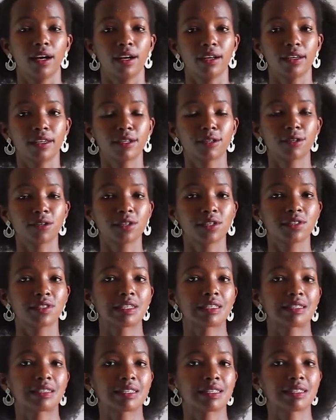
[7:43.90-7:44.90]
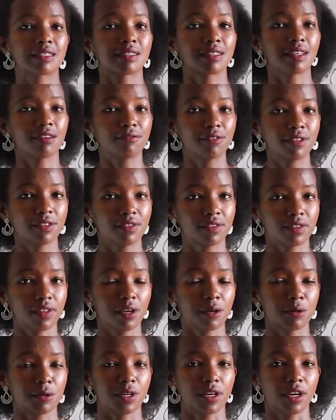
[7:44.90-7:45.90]
increases the surface
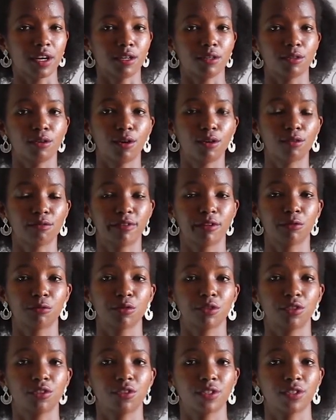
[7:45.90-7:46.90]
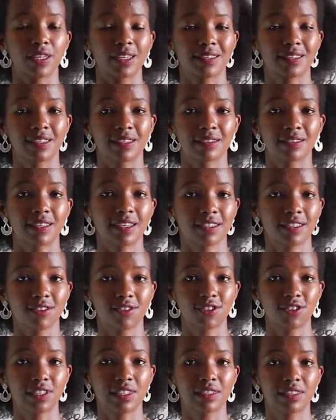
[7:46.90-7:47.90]
area over which gaseous
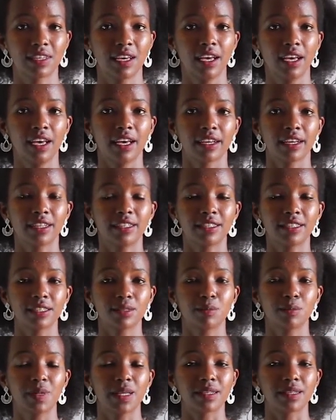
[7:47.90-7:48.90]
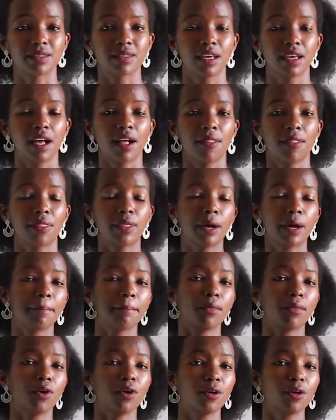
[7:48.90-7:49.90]
exchange can take place. The
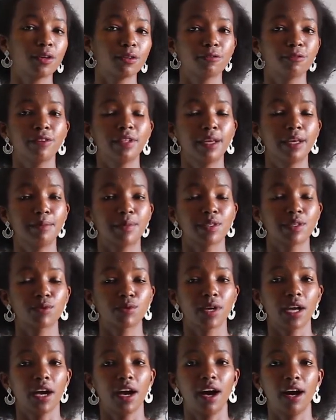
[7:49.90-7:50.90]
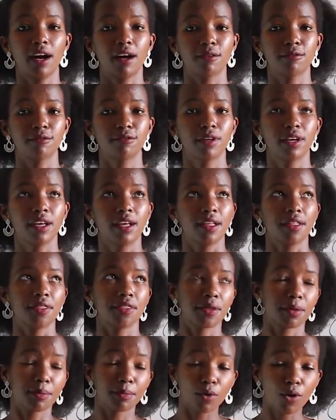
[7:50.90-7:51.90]
more filaments we have,
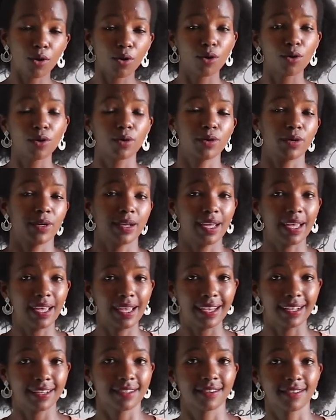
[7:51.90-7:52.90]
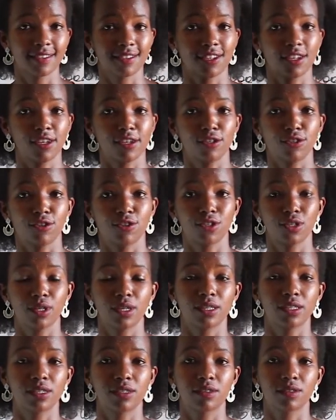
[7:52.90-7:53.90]
the more exchange
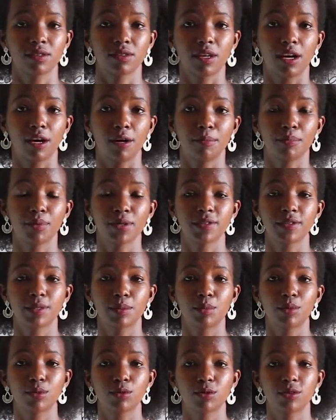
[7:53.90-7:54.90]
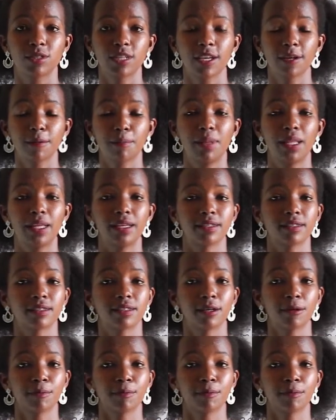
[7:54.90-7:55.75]
that's possible to take place